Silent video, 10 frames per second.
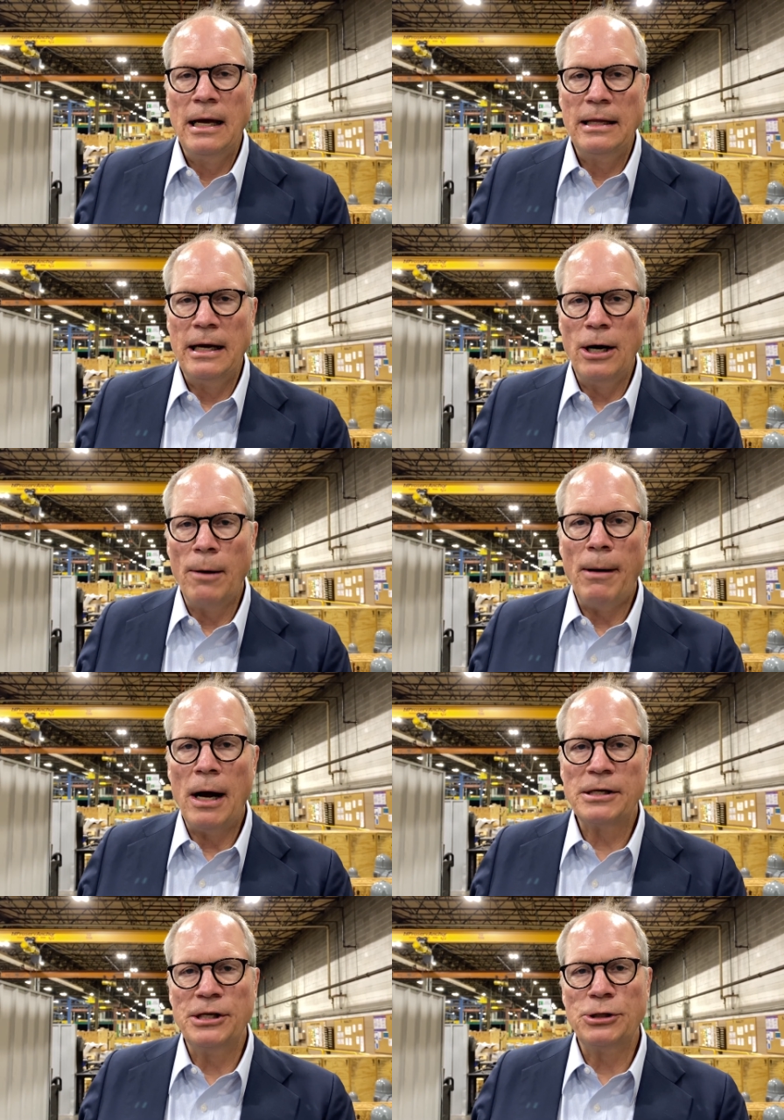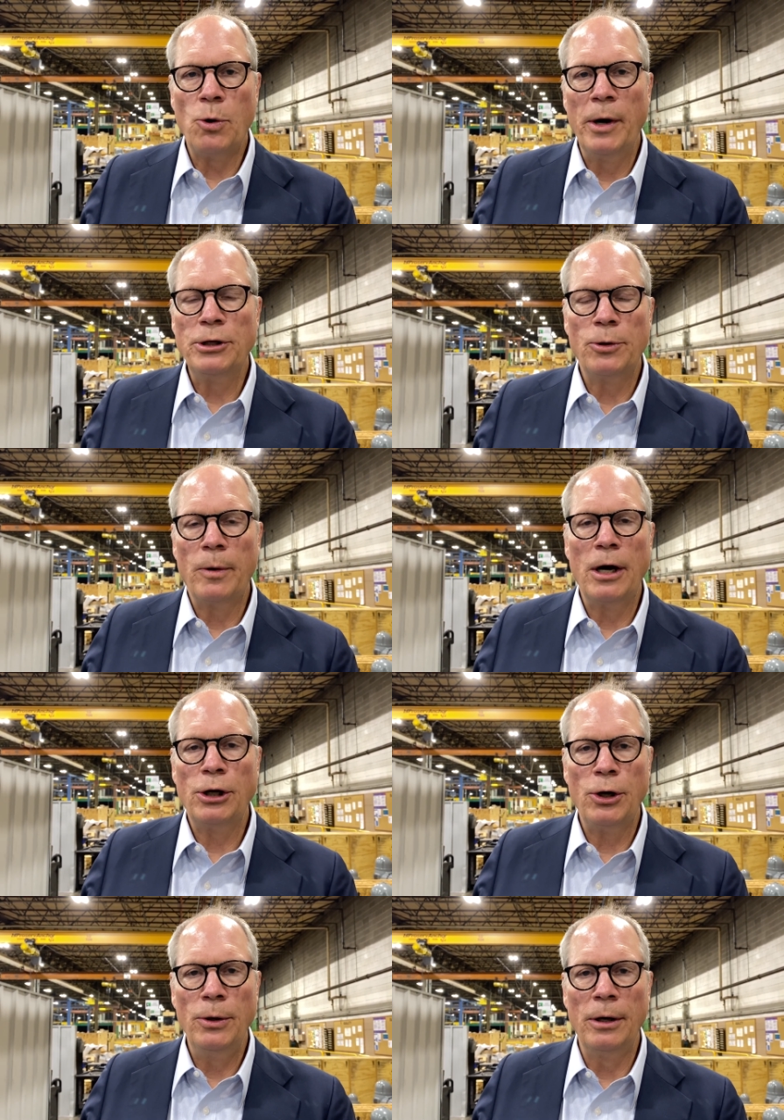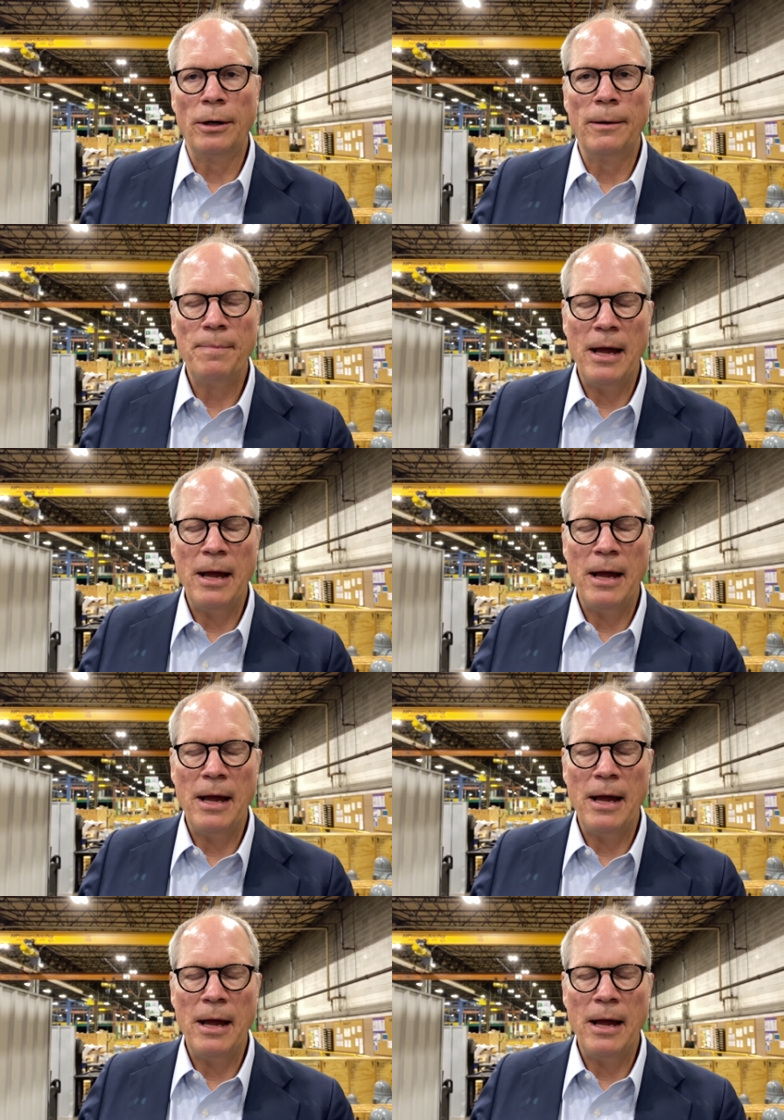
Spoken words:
the gearbox is going to run cooler.